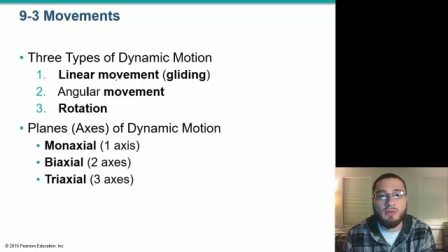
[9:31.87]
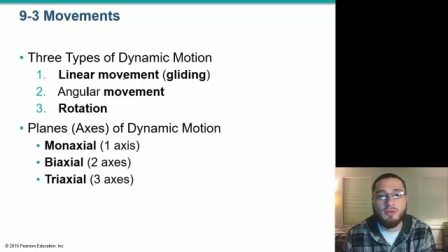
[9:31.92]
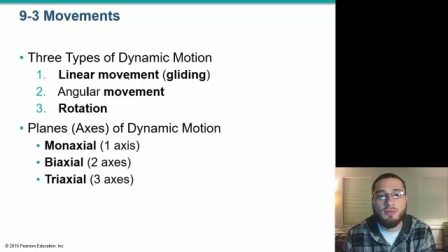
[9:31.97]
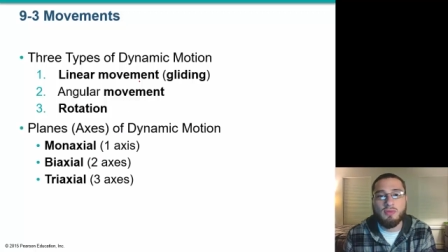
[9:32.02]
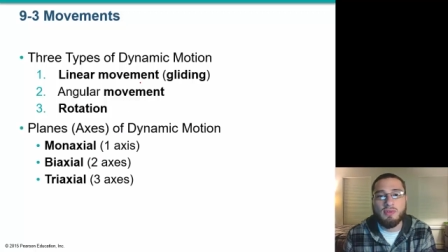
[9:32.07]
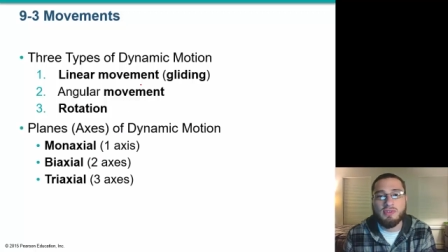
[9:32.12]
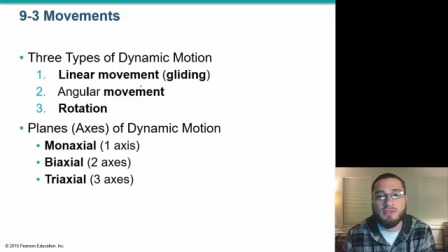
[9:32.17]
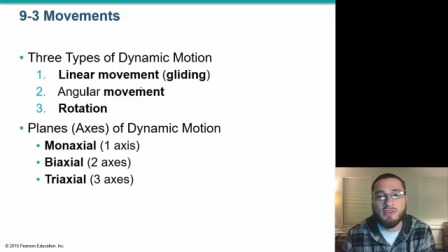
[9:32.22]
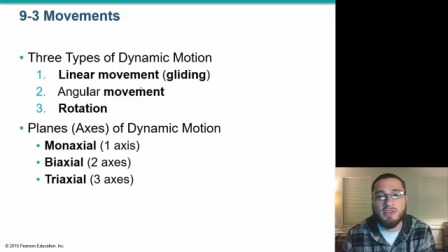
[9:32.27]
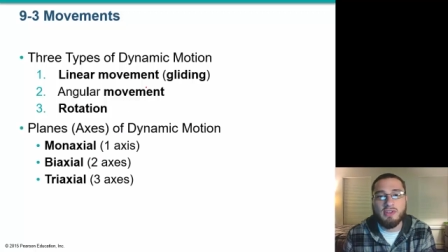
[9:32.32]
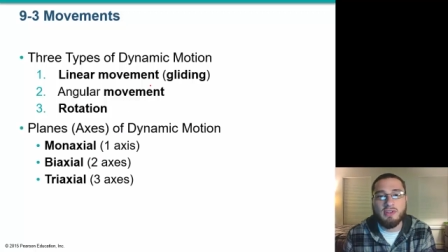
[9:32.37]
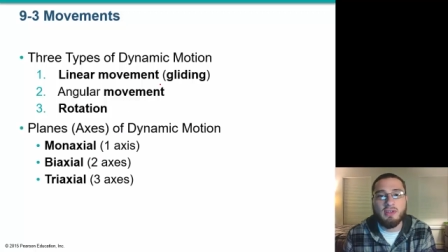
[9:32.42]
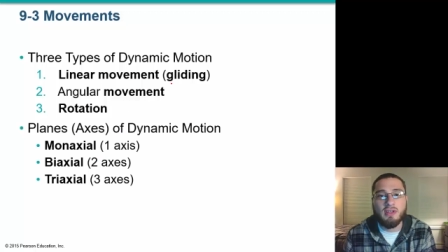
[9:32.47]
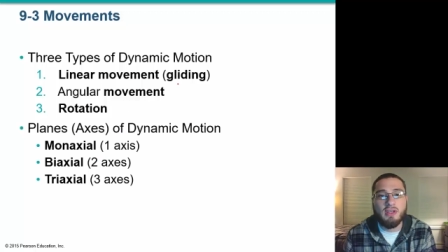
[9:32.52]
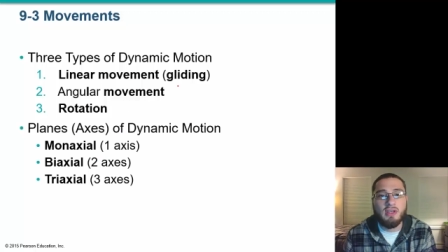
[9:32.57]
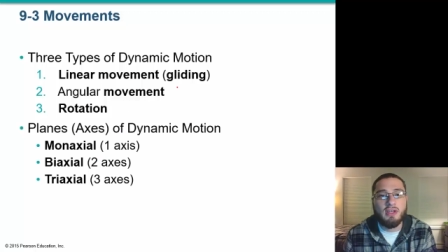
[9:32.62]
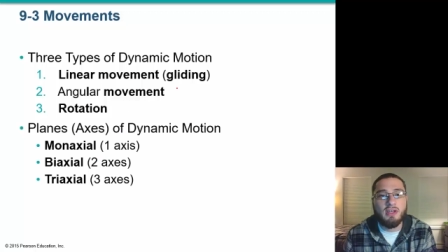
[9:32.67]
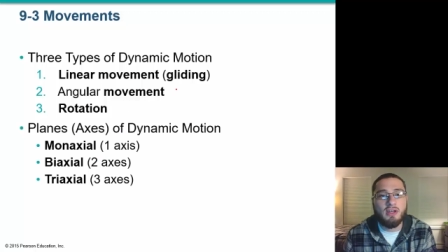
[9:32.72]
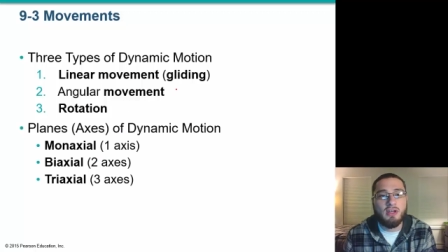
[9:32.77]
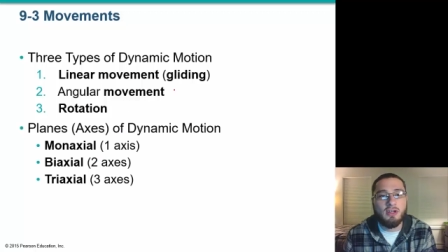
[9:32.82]
we see
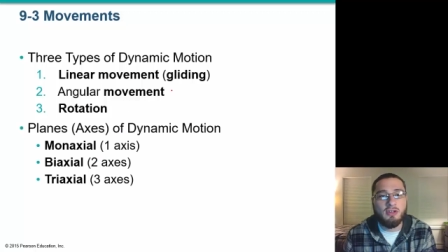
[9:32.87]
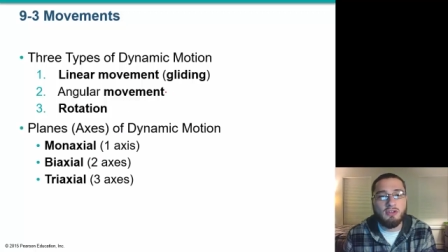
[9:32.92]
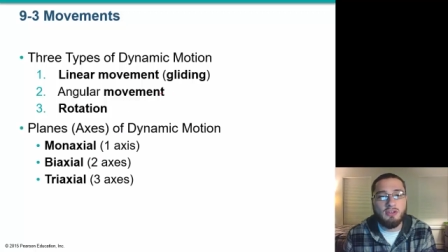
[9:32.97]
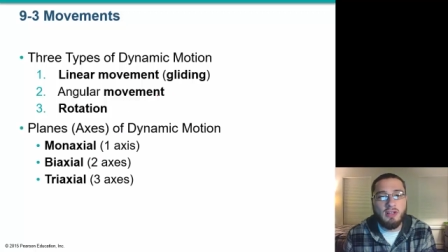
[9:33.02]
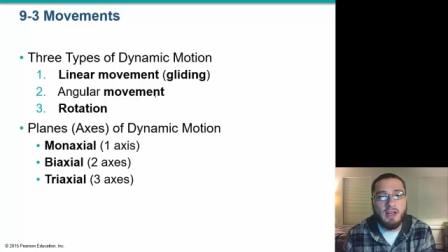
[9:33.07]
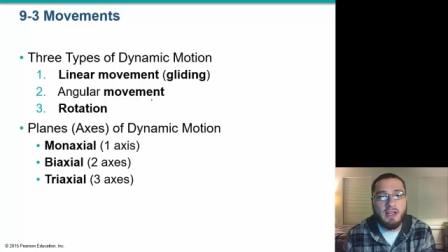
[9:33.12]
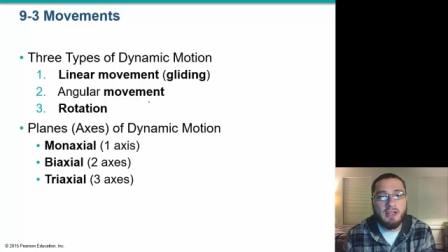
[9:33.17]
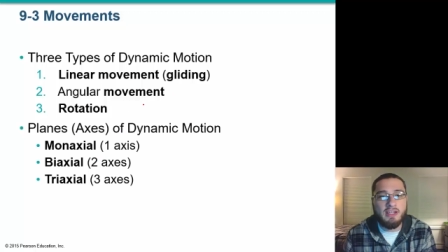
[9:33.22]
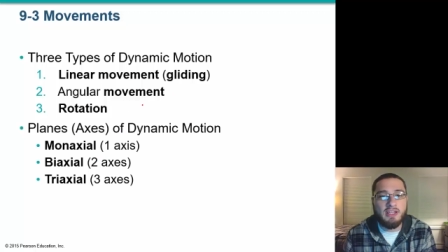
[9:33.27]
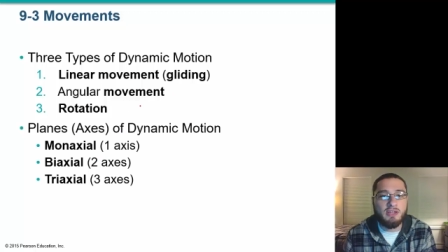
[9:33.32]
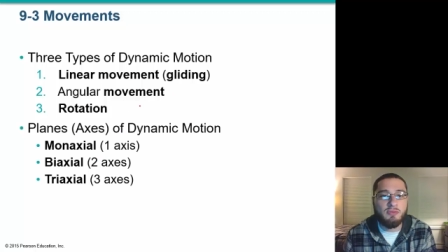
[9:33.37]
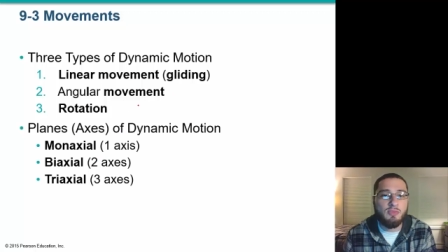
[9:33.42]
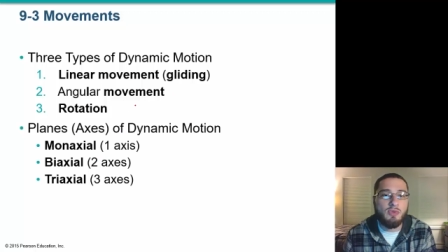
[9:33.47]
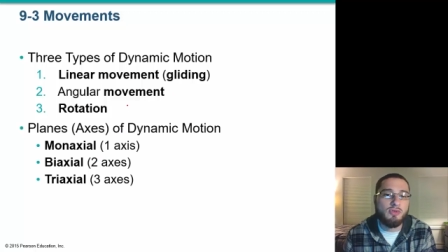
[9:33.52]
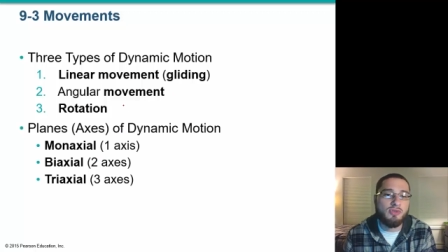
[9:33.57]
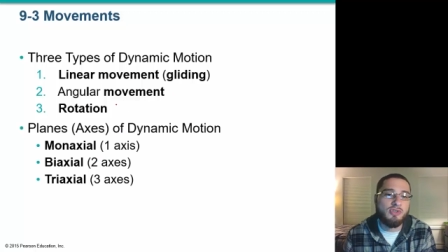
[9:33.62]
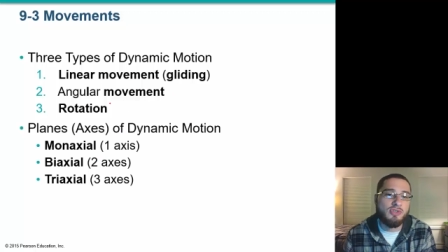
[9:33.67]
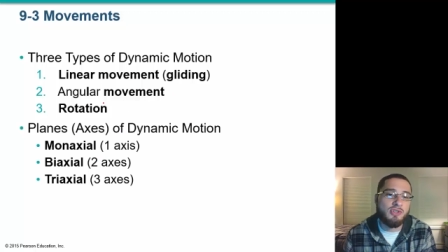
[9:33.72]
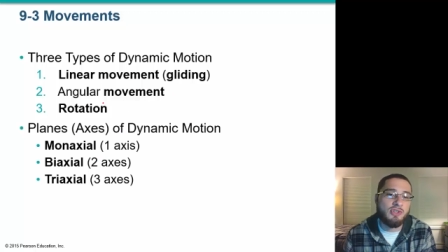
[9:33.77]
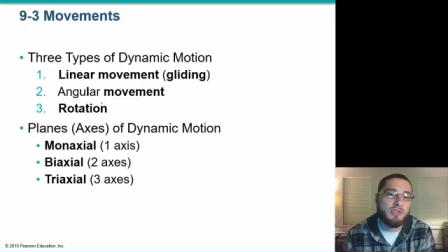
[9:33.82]
a gliding
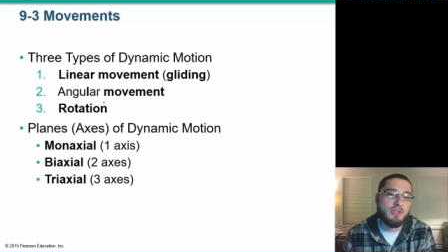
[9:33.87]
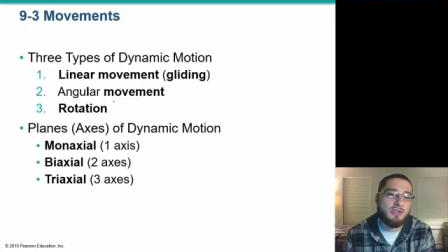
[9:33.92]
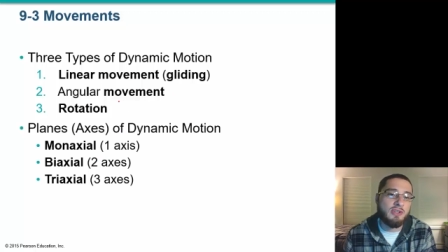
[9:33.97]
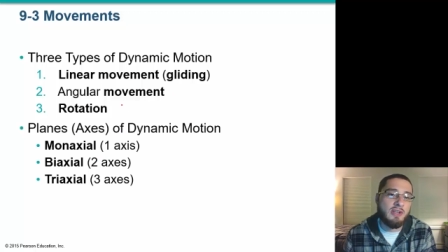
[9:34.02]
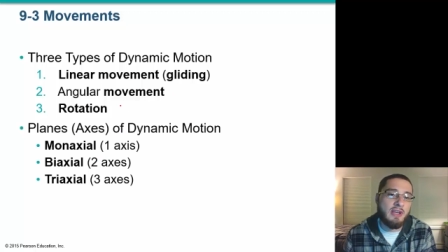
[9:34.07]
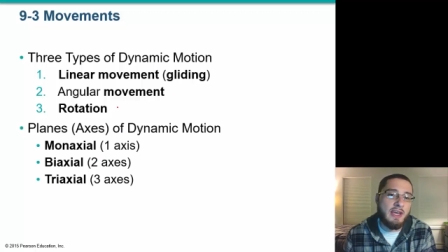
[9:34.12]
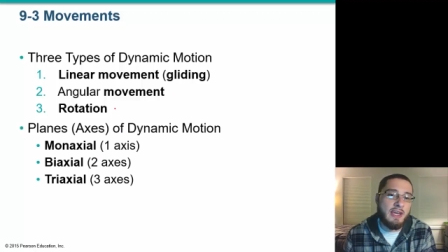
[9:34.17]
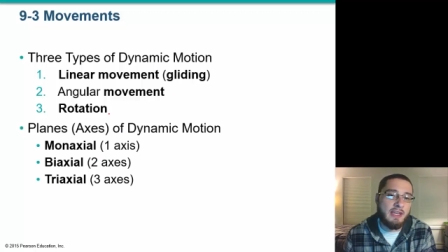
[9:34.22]
motion,